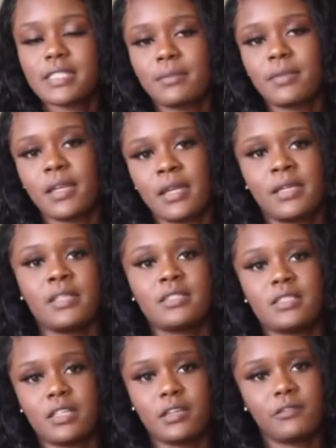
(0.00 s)
I need to
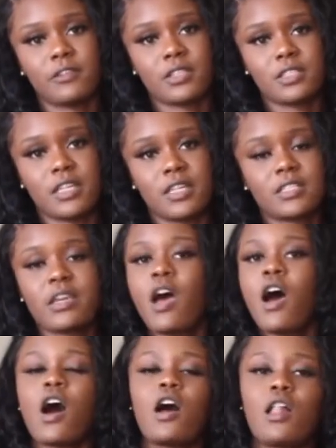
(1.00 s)
study for the test.
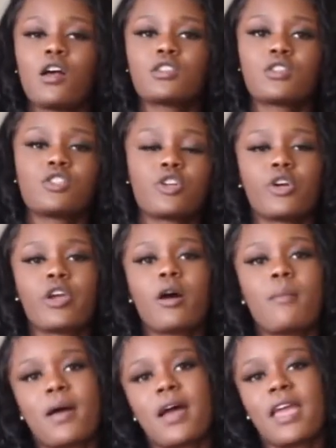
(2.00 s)
I'll also show y'all
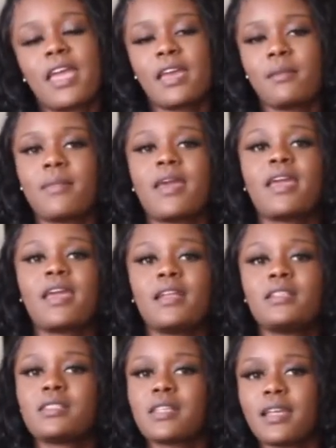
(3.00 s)
my handmade
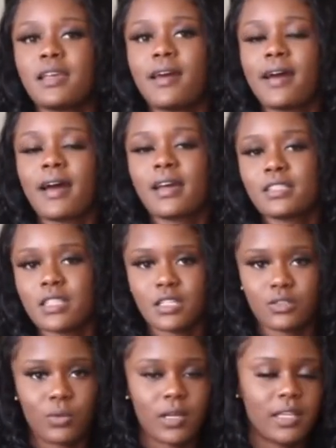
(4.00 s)
study guides, as
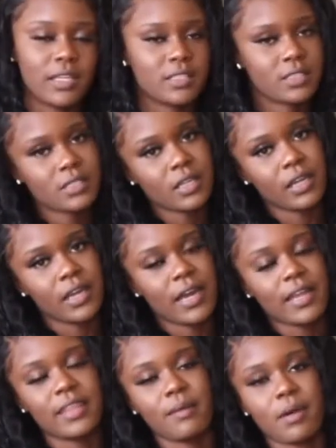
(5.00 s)
well as a study guide that
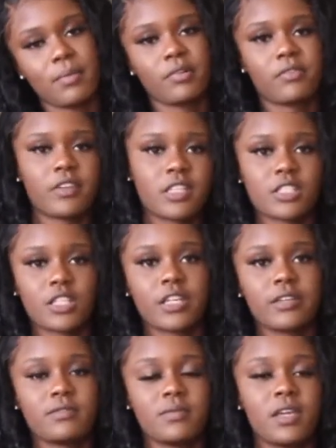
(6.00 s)
my professor gives
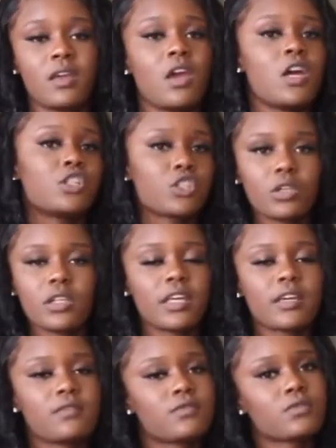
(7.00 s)
me. She only
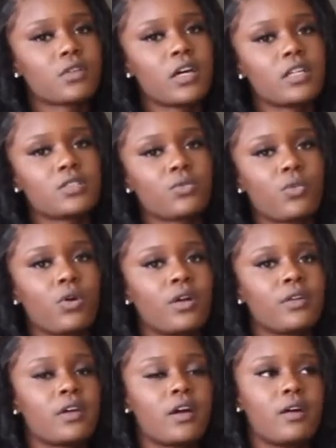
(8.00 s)
gives us one,
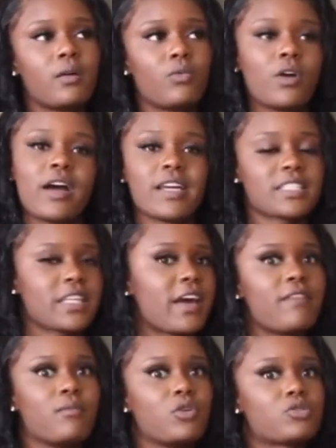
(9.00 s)
well, actually I have
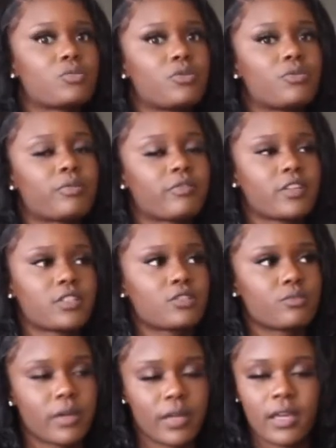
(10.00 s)
multiple professors,
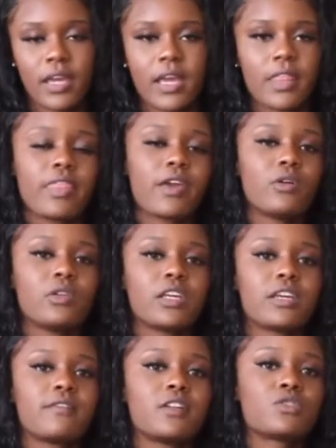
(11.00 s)
but they only give
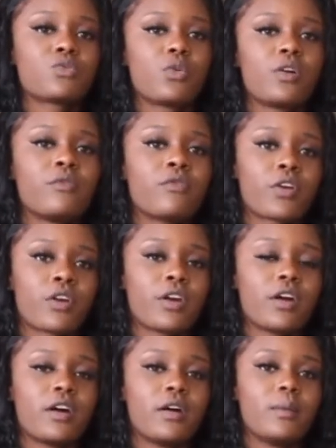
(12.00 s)
us one
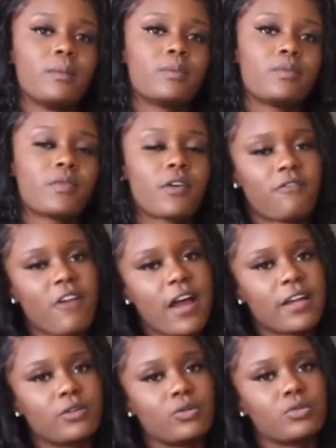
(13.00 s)
for
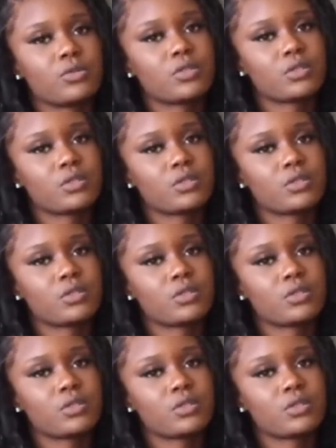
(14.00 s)
finals.